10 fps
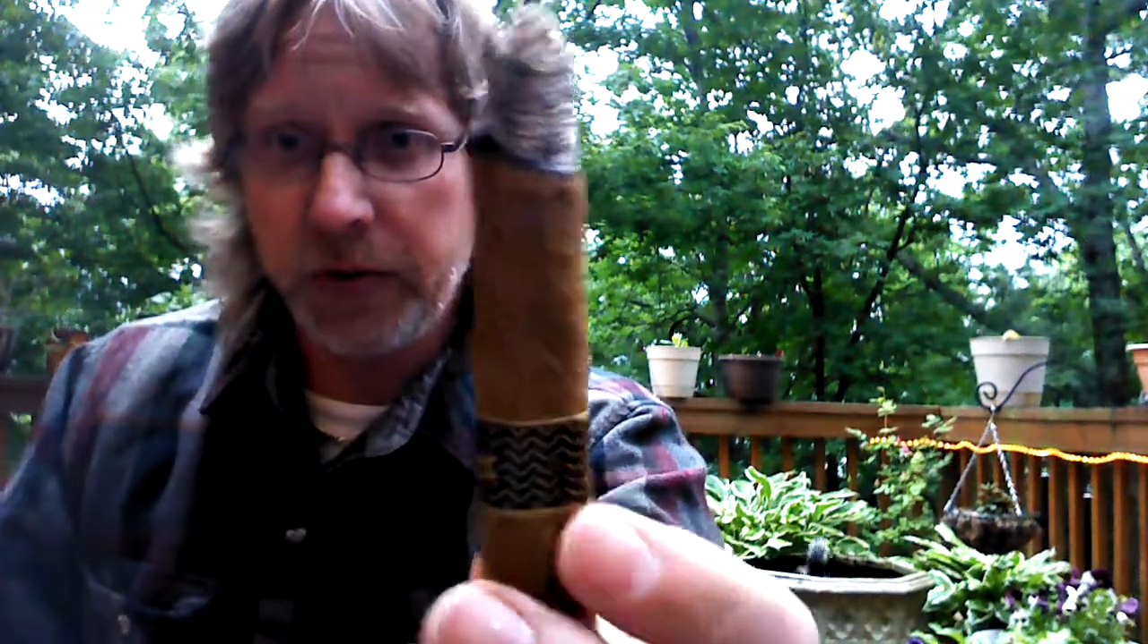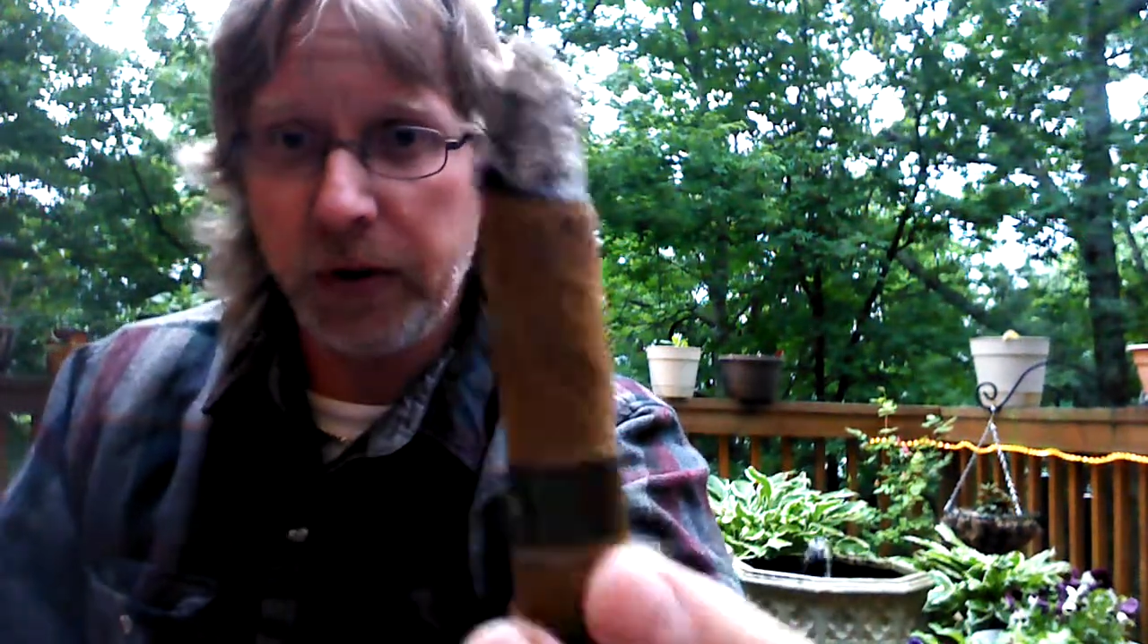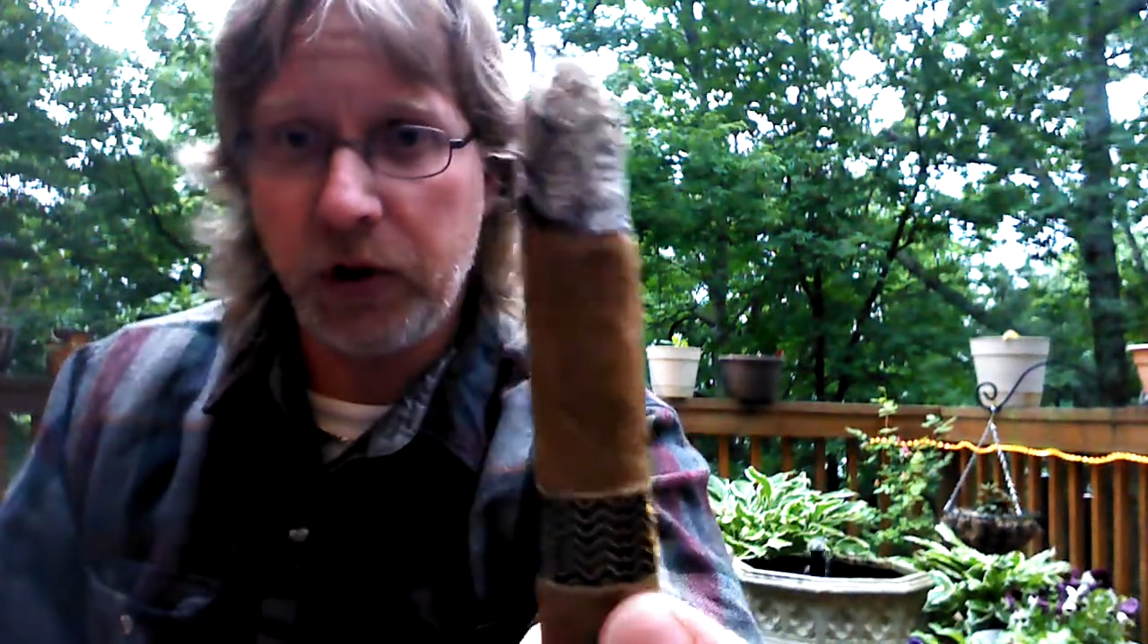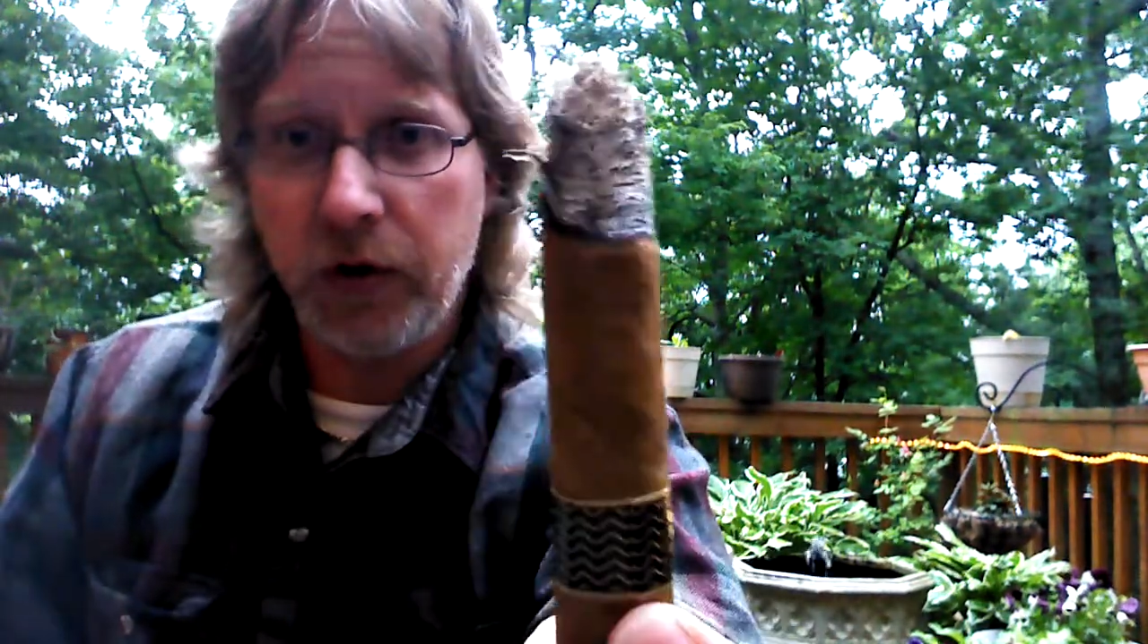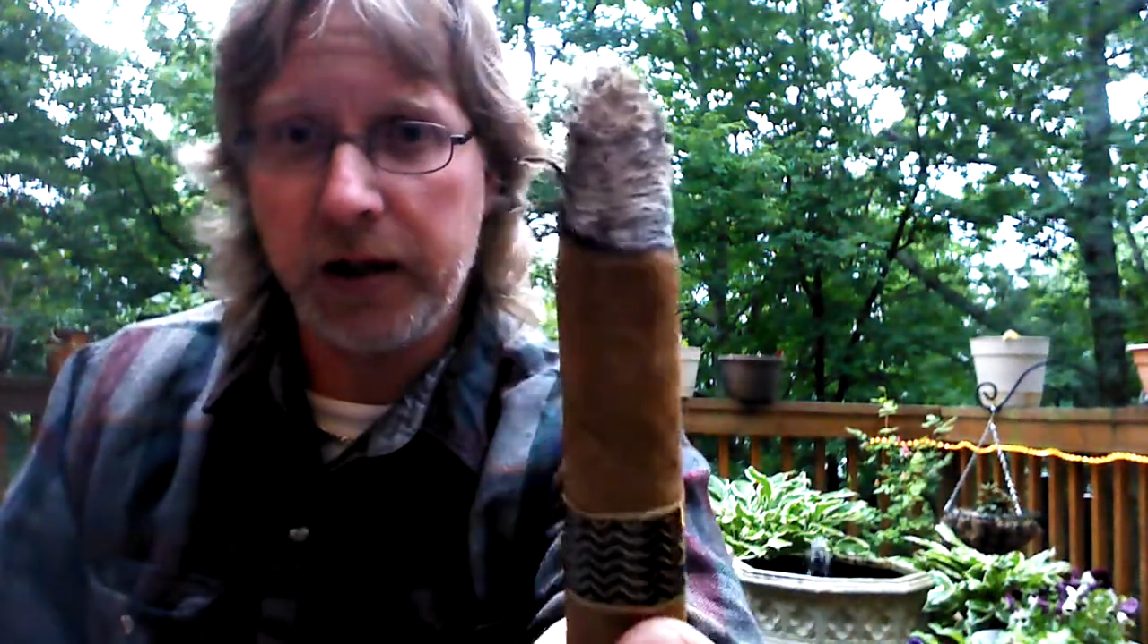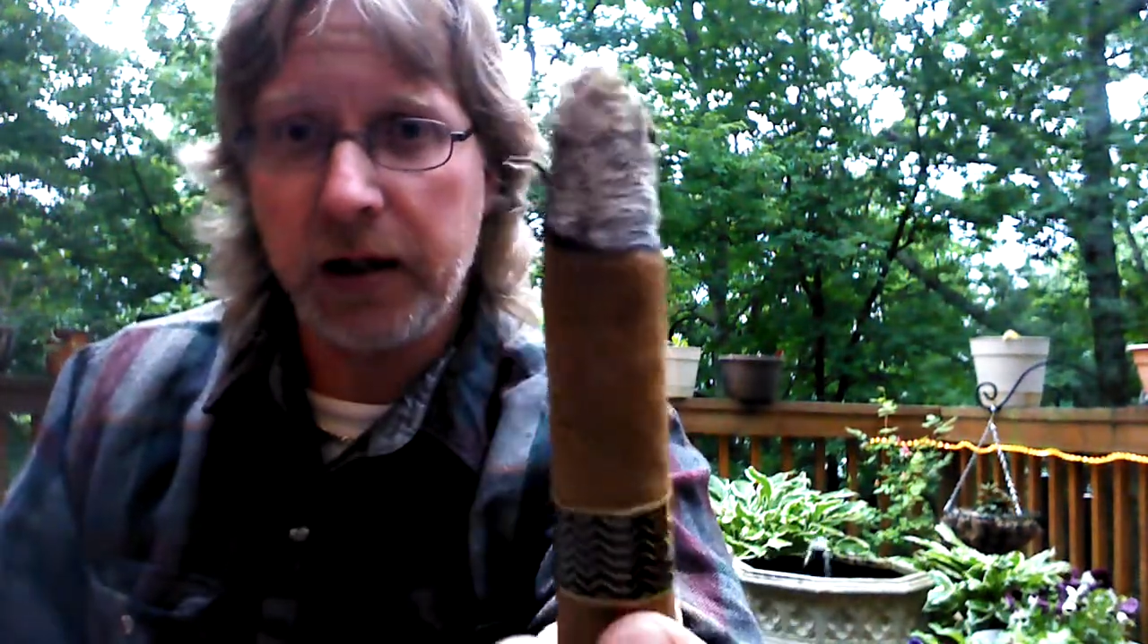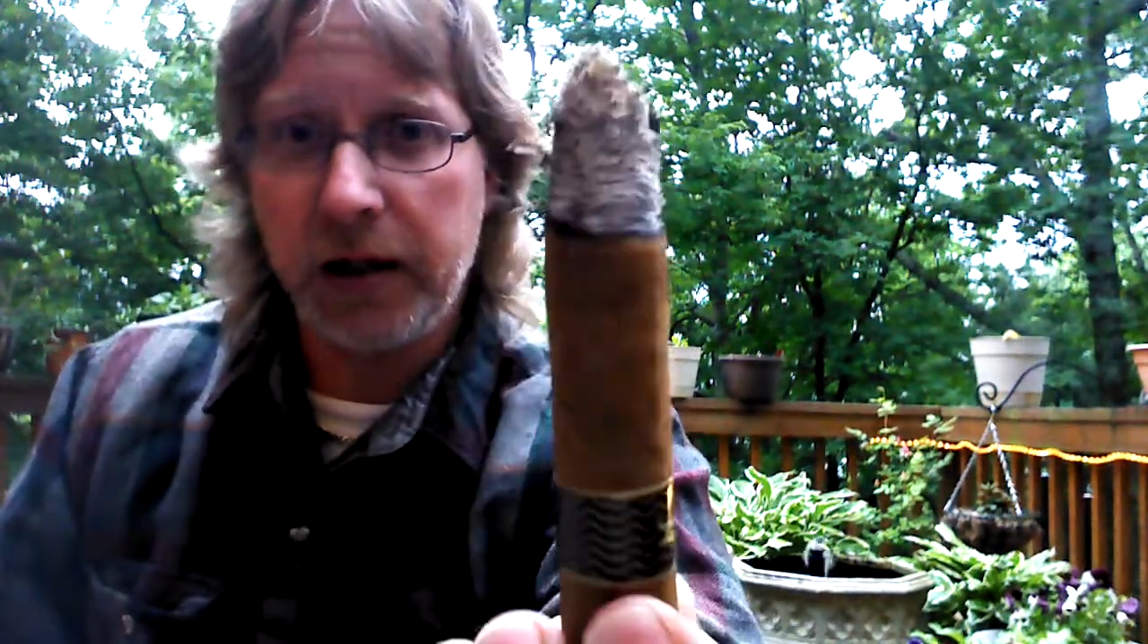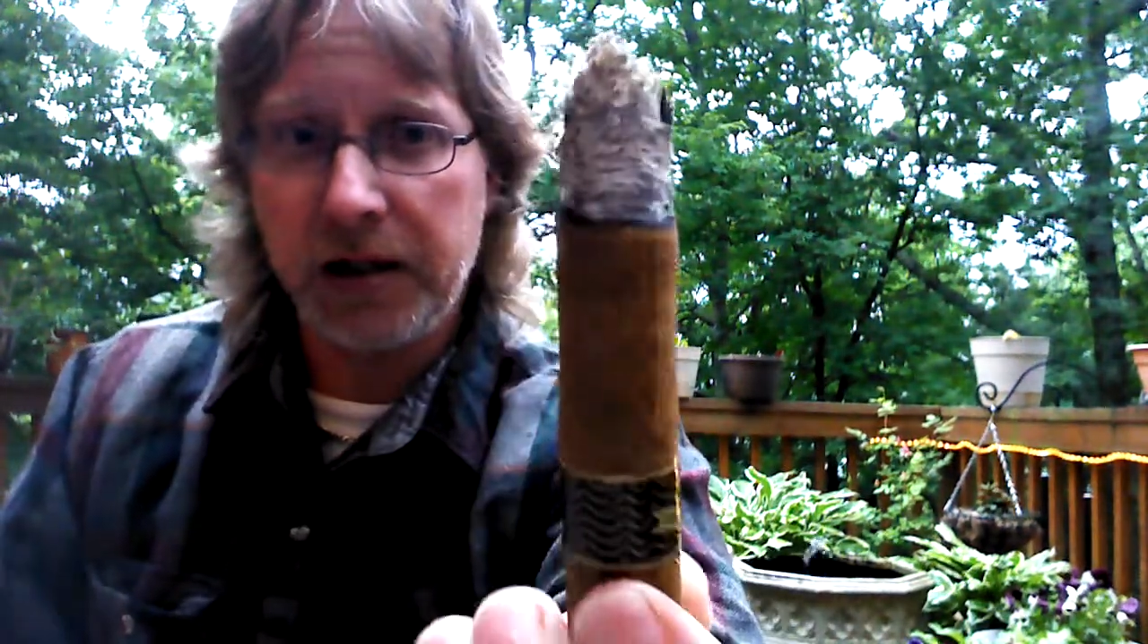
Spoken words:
it's been correcting